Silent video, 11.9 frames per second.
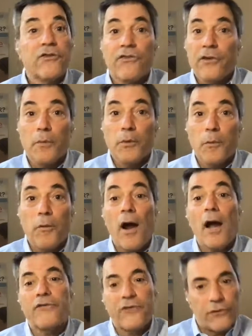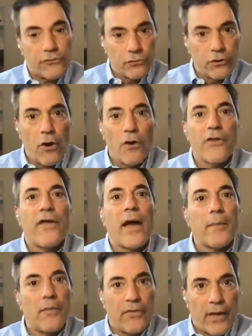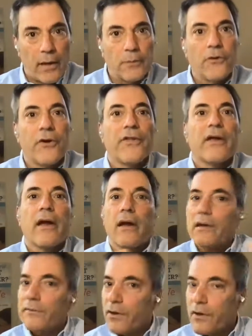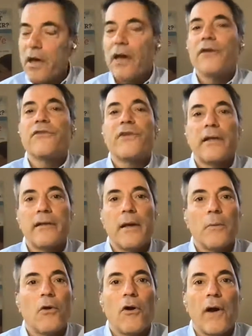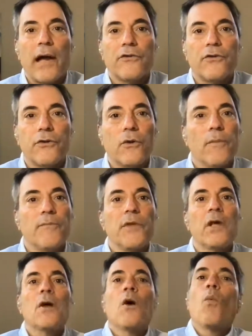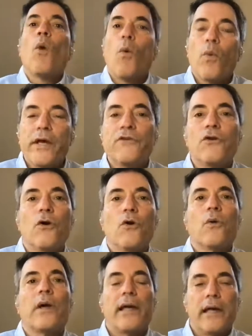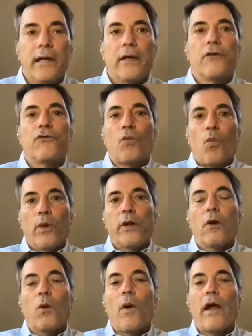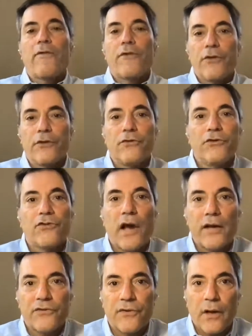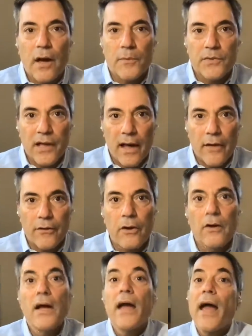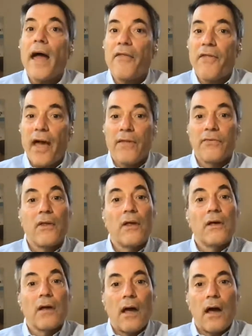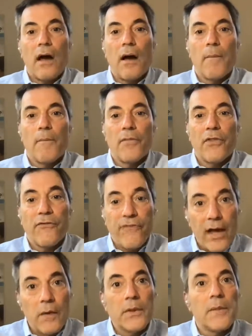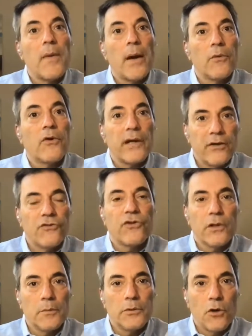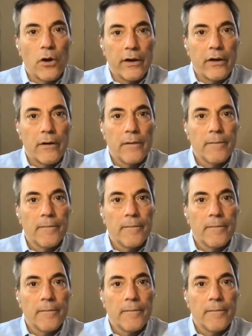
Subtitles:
a simple process. You go to them, they employ the caregiver, send him or her out to you. What we do is we are a way for the two sides to come together. And then the family member is the employer.